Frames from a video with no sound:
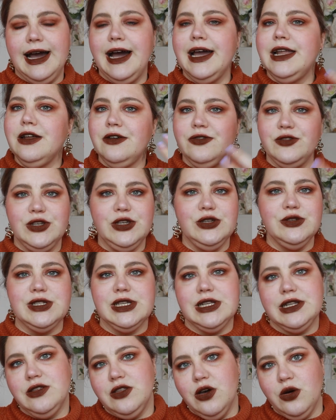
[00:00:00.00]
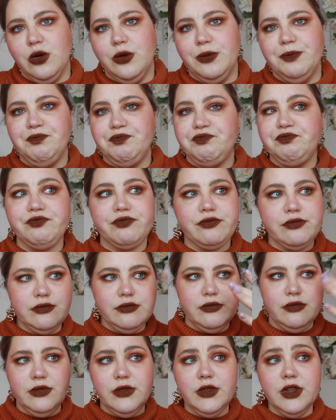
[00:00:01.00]
I love to use it though.
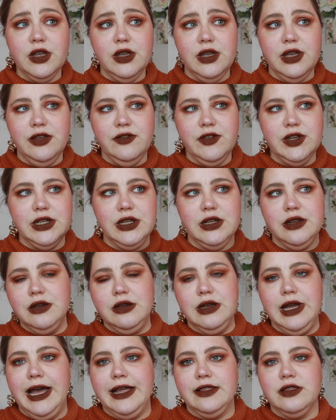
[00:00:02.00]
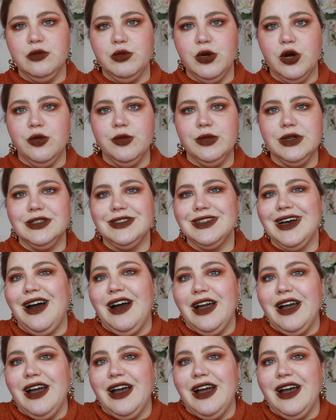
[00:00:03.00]
Even at the moment,